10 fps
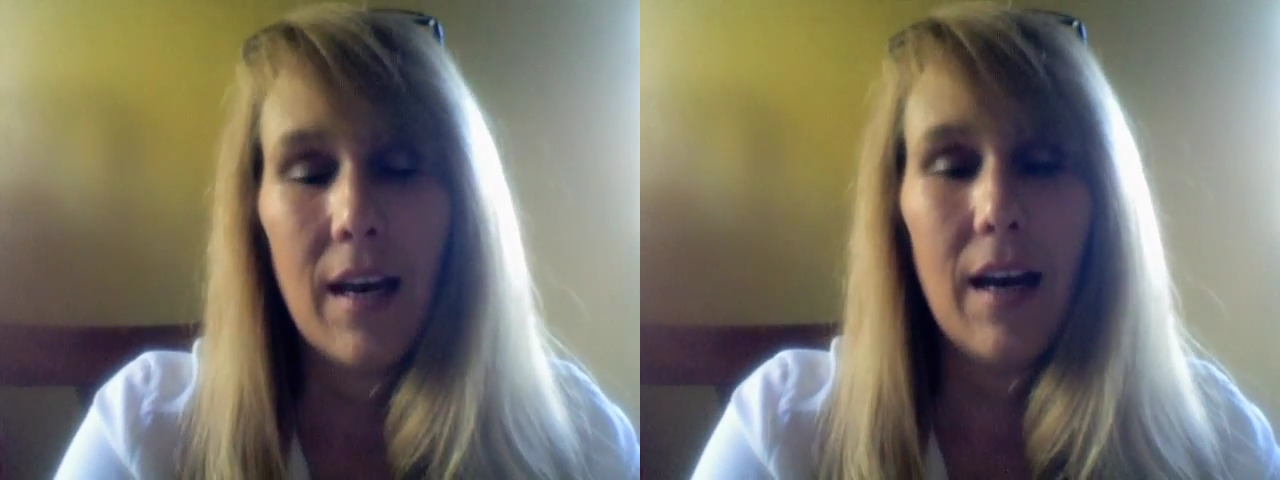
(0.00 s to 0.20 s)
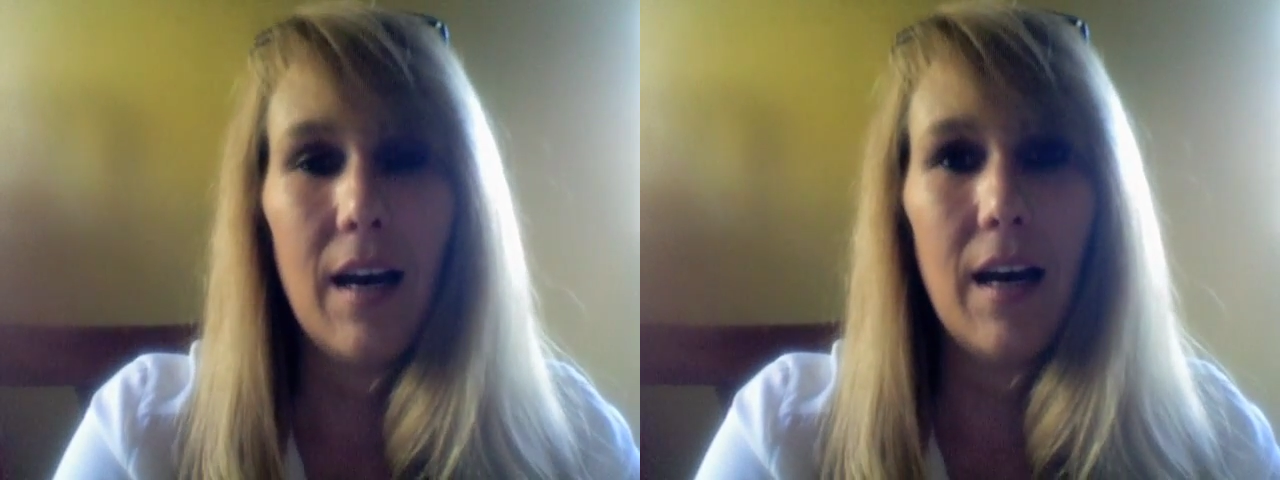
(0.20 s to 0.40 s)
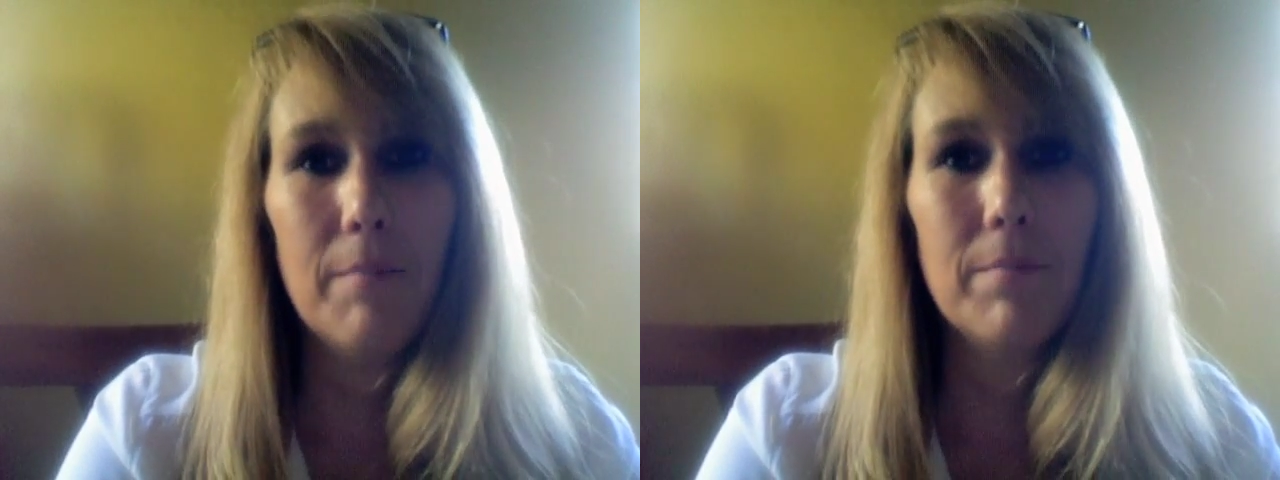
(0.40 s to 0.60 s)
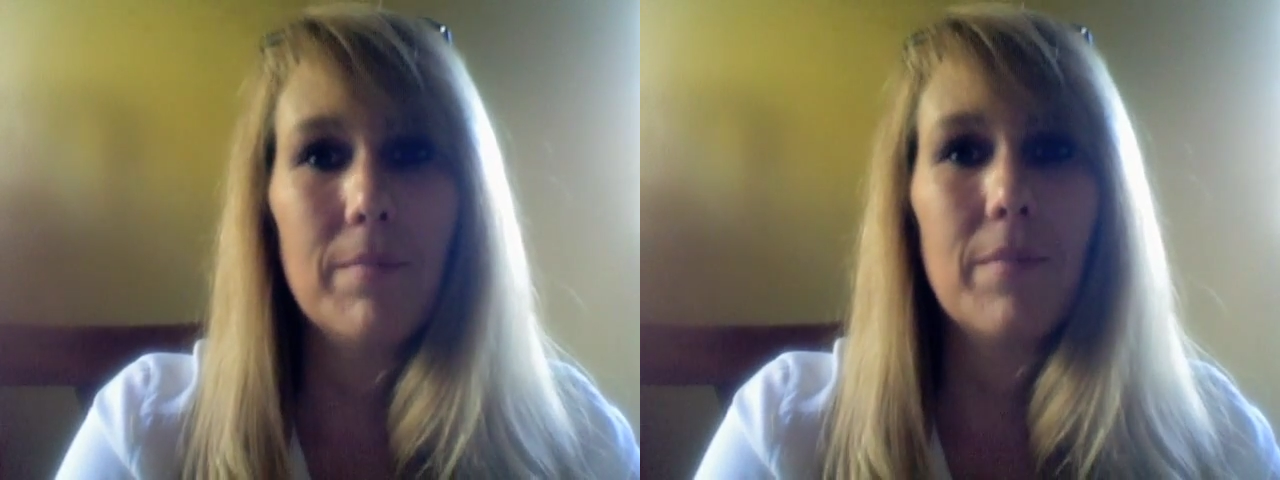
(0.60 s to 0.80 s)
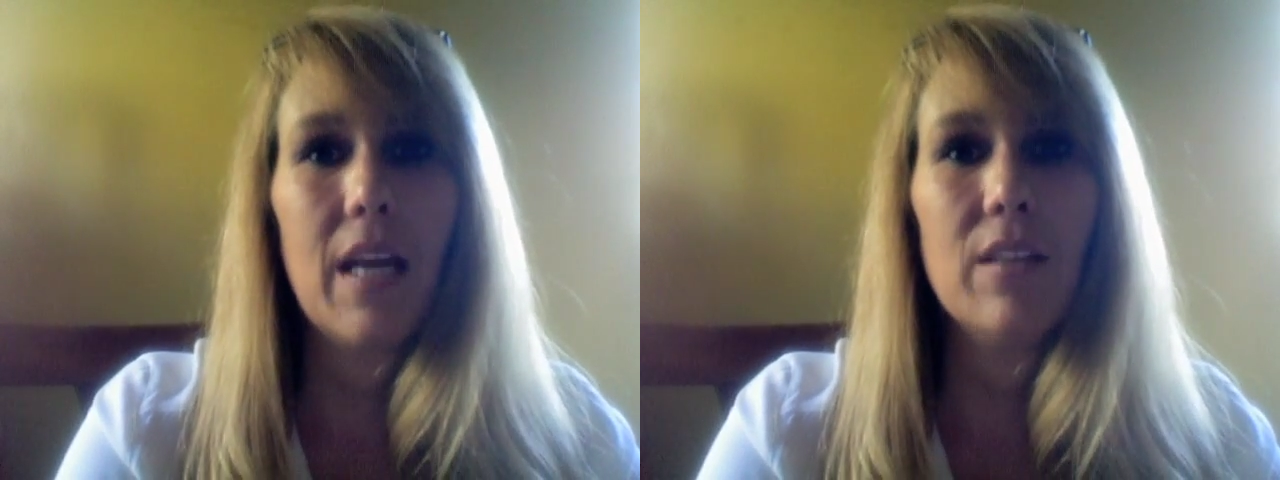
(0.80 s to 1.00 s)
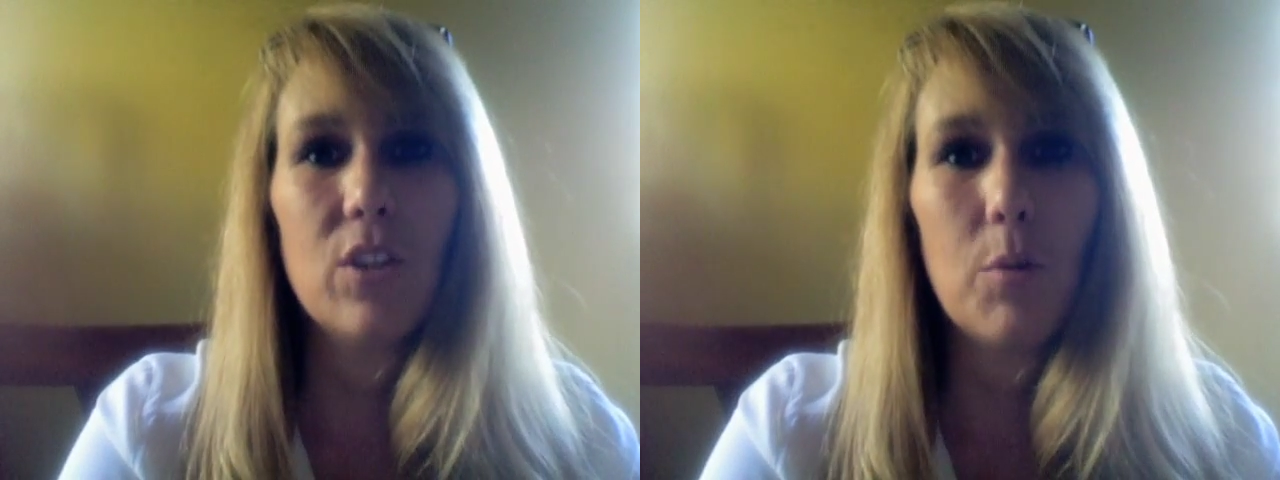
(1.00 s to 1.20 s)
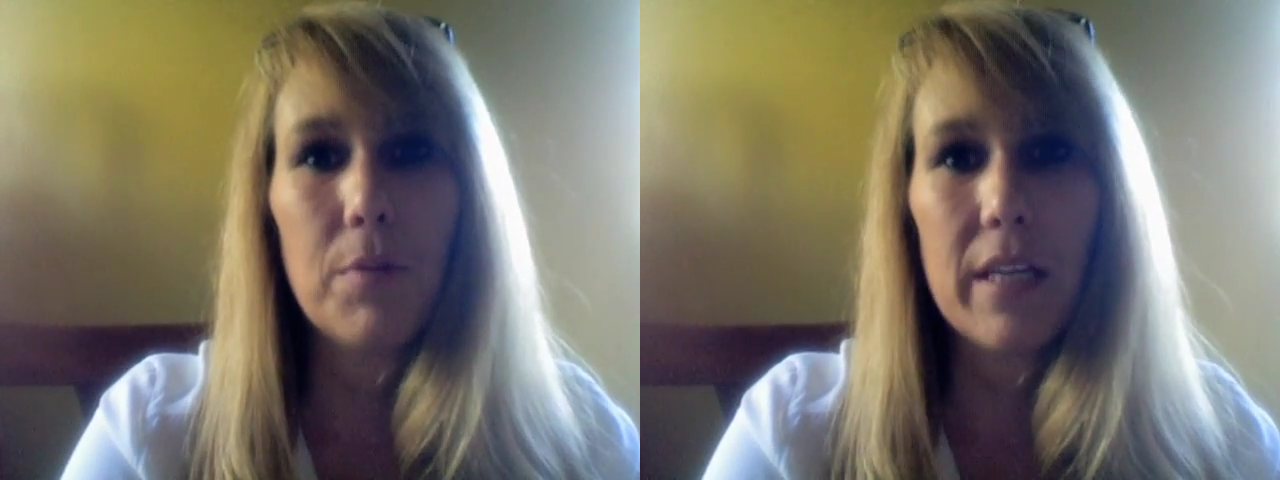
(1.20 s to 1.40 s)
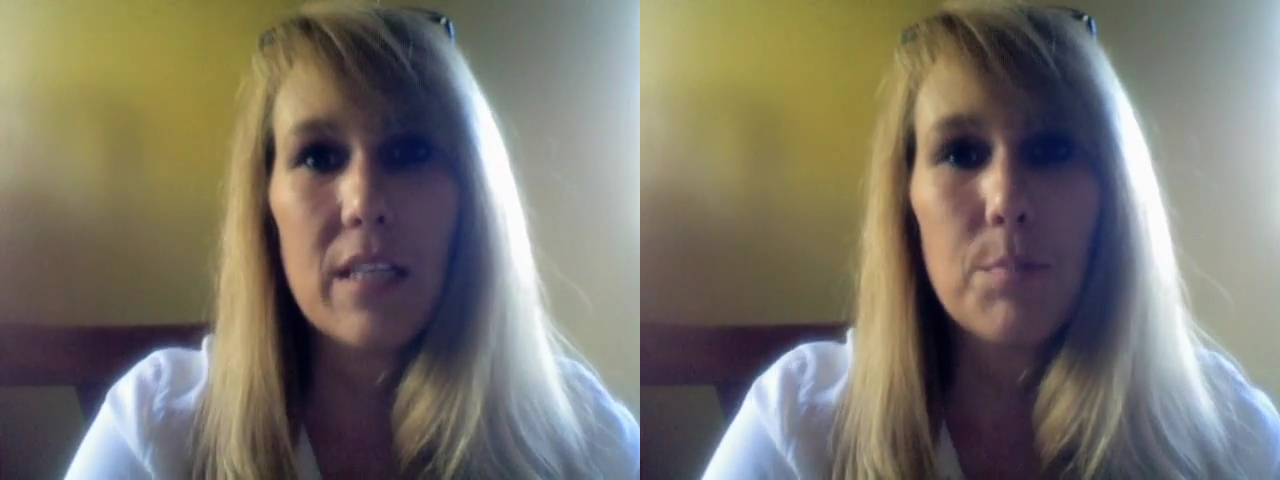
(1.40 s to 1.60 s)
And so
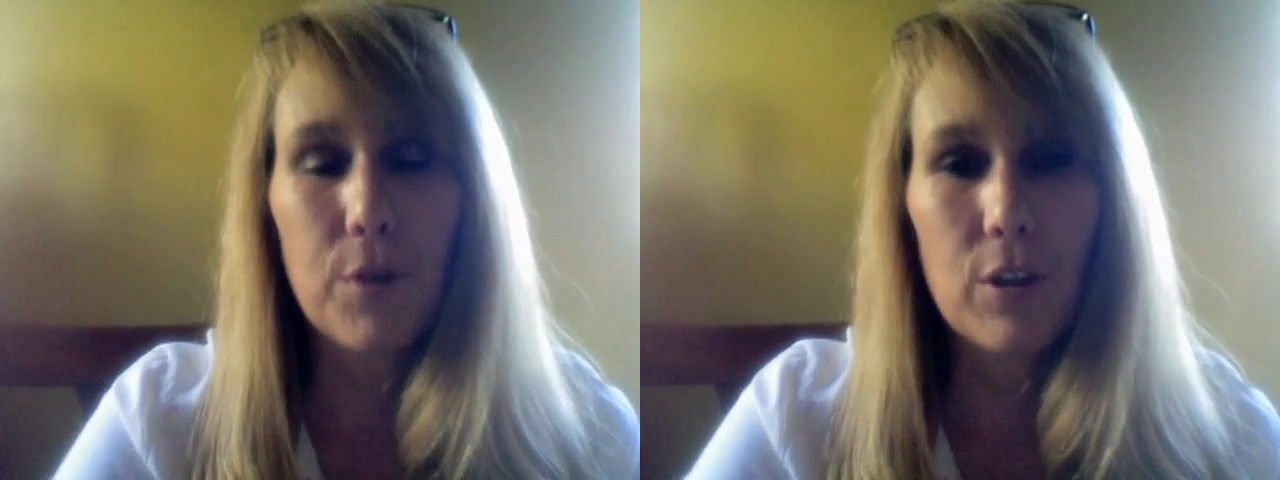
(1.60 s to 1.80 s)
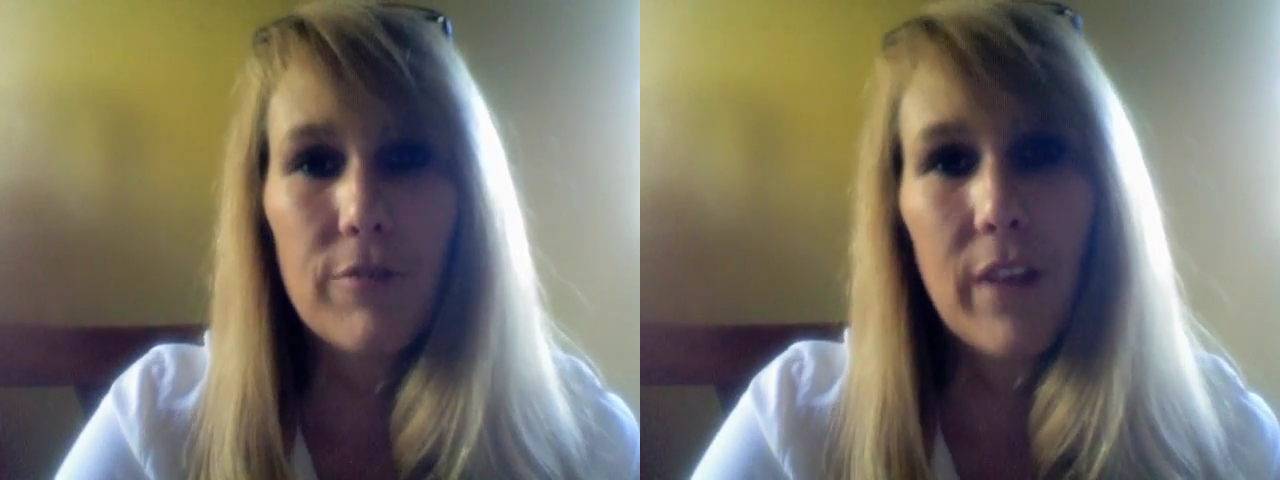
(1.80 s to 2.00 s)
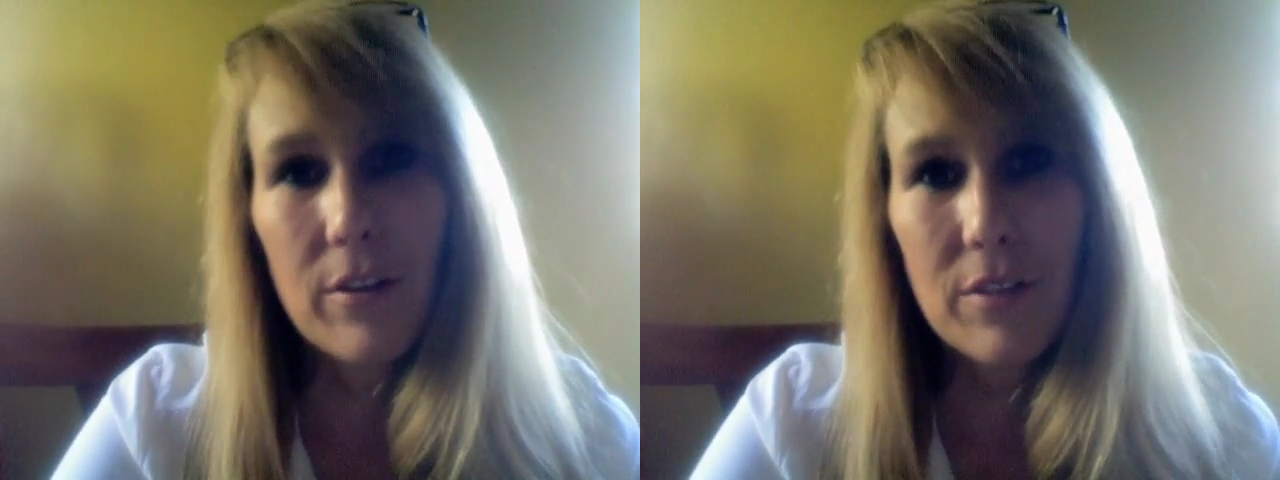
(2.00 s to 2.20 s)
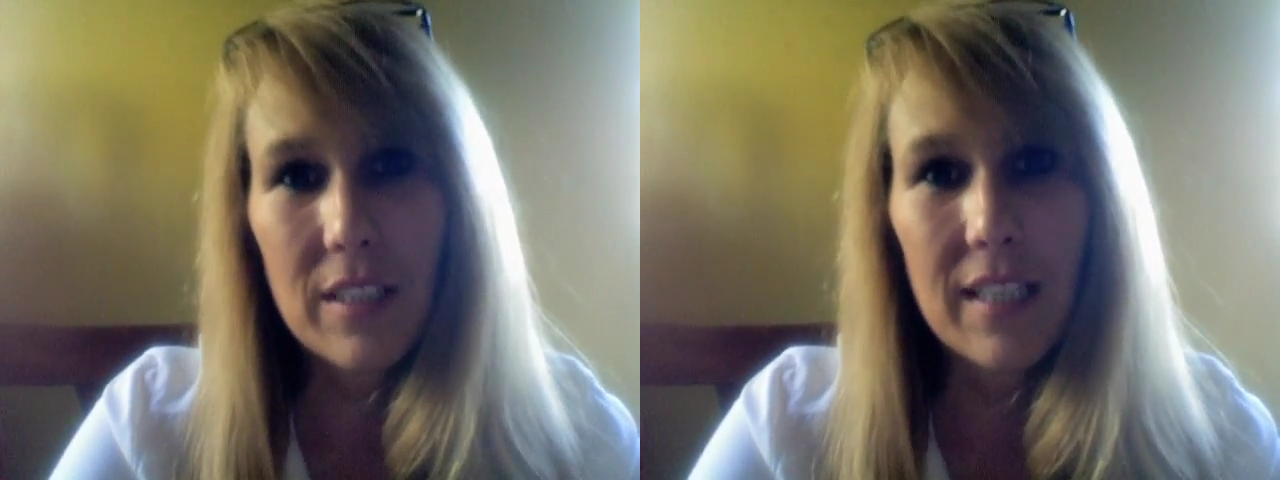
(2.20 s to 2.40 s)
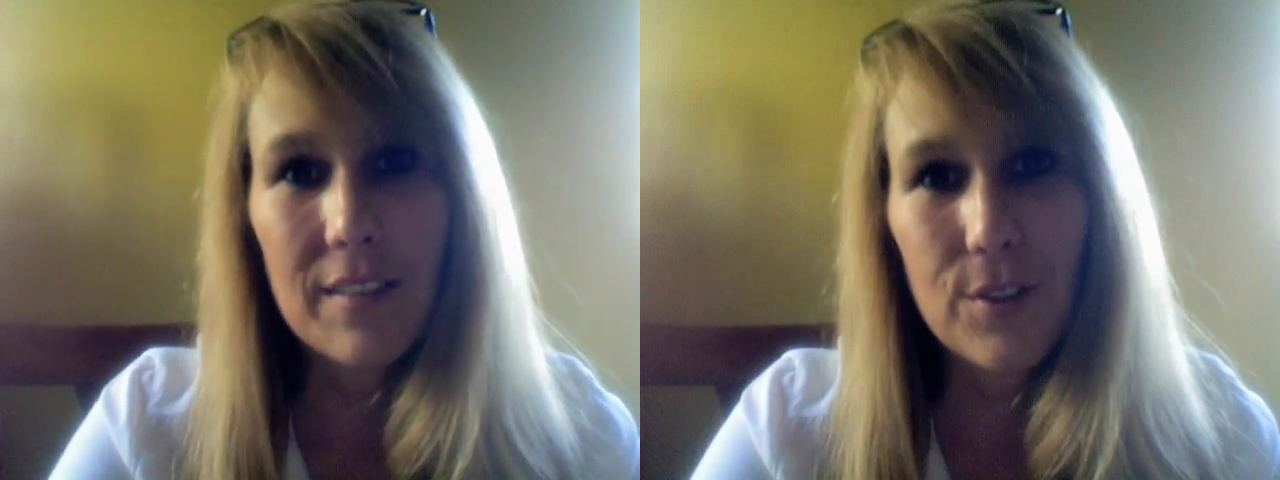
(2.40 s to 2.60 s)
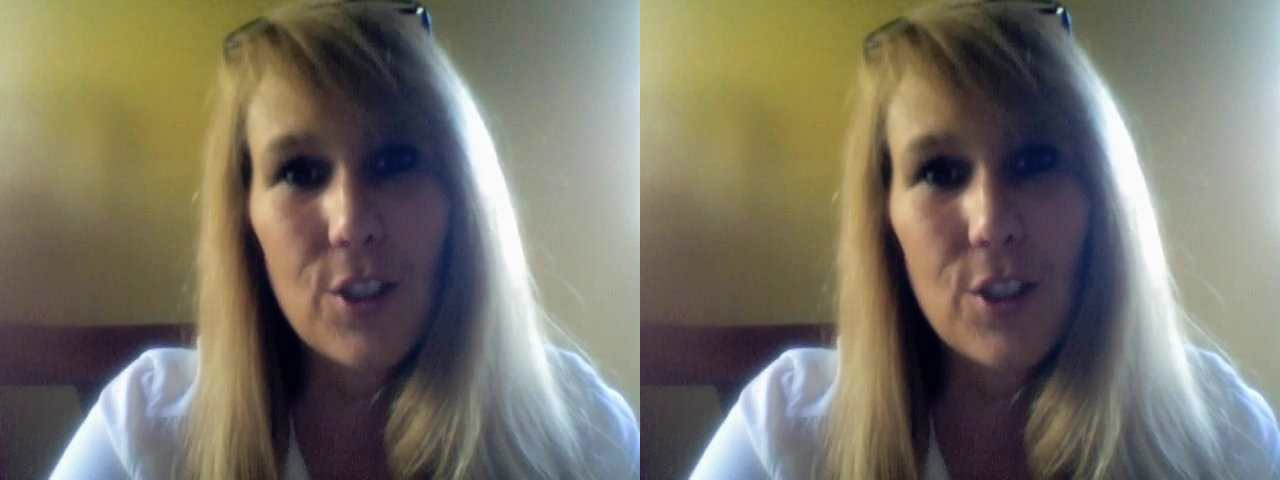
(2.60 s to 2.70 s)
please prove those things